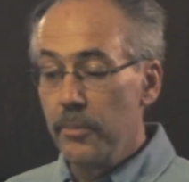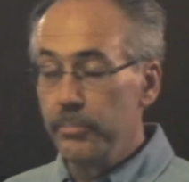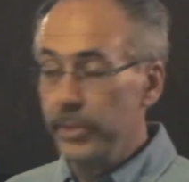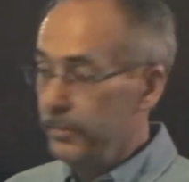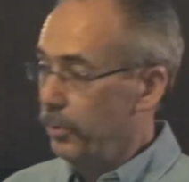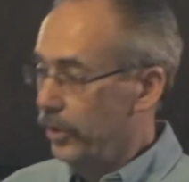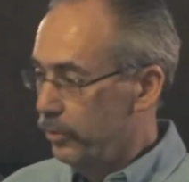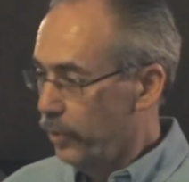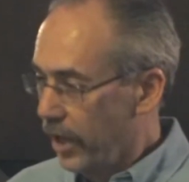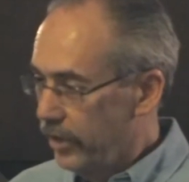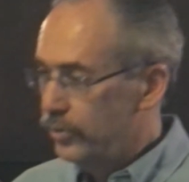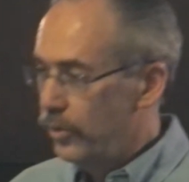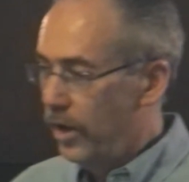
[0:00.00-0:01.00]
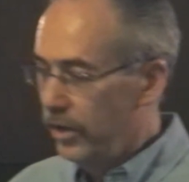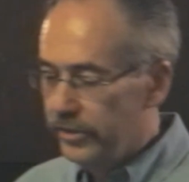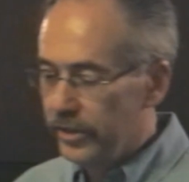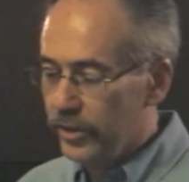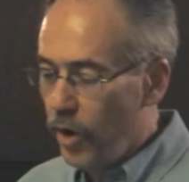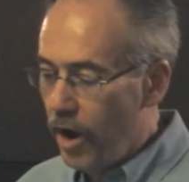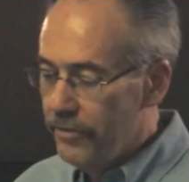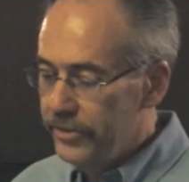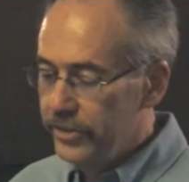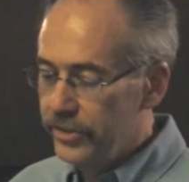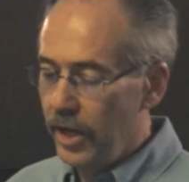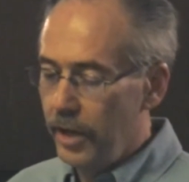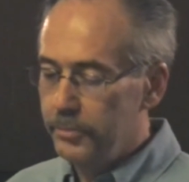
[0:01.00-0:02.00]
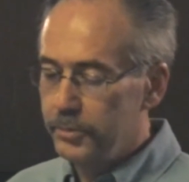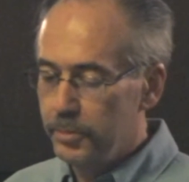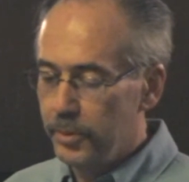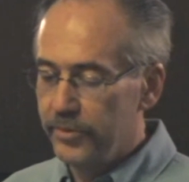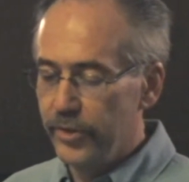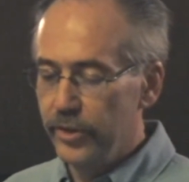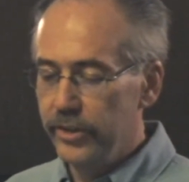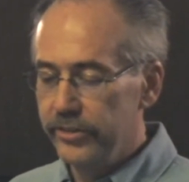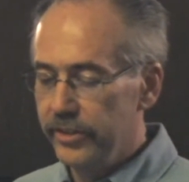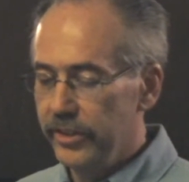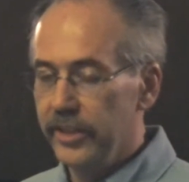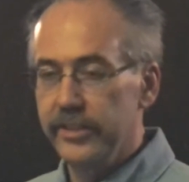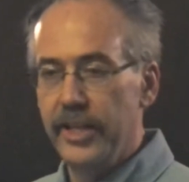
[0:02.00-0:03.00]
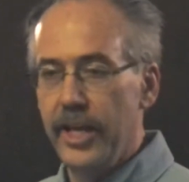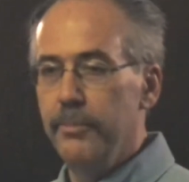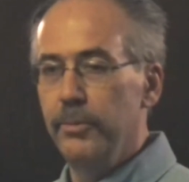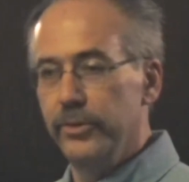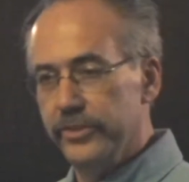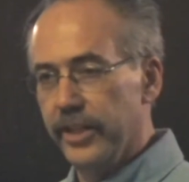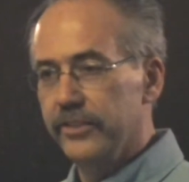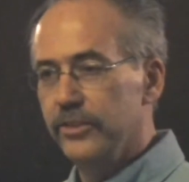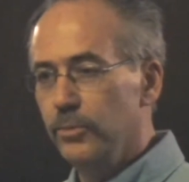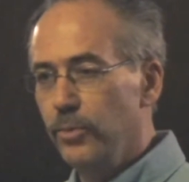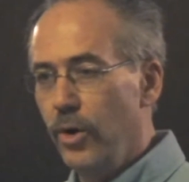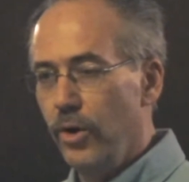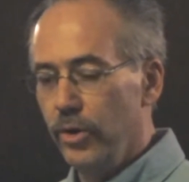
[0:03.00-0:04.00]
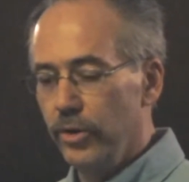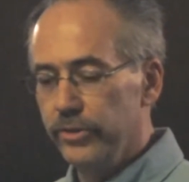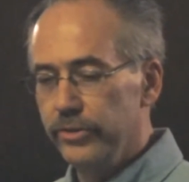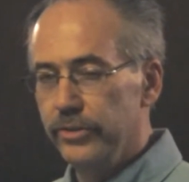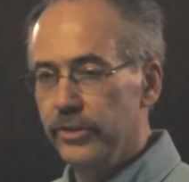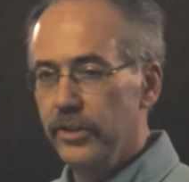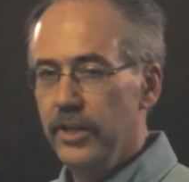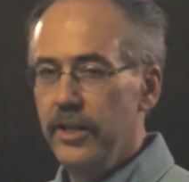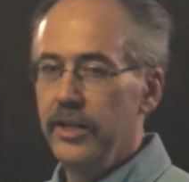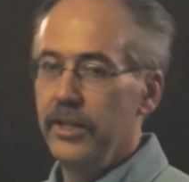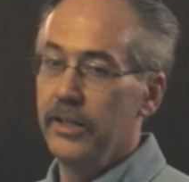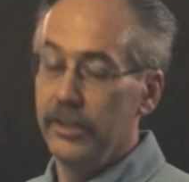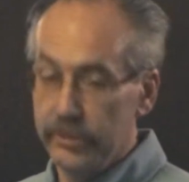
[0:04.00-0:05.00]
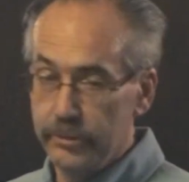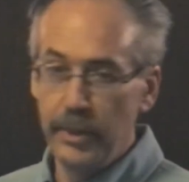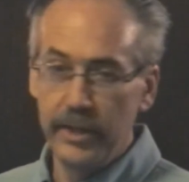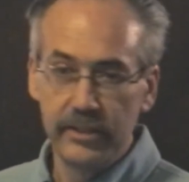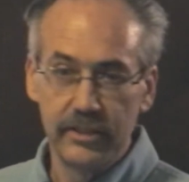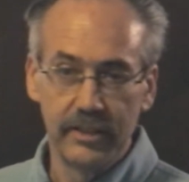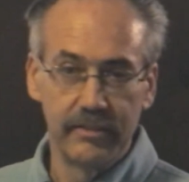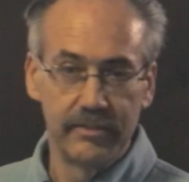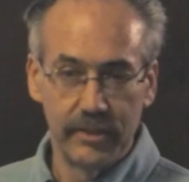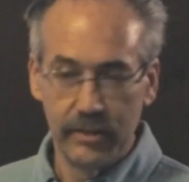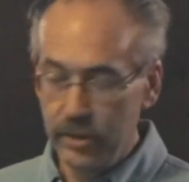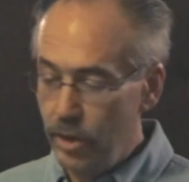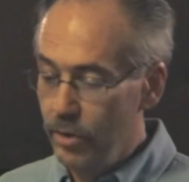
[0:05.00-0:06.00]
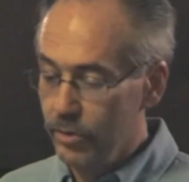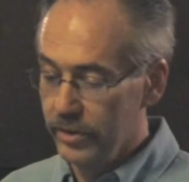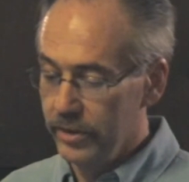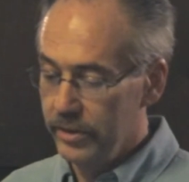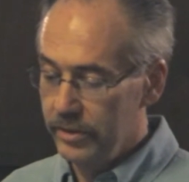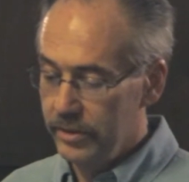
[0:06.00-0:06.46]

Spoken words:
People in restaurants and coffee shops prefer to sit at tables next to walls, especially if they're alone.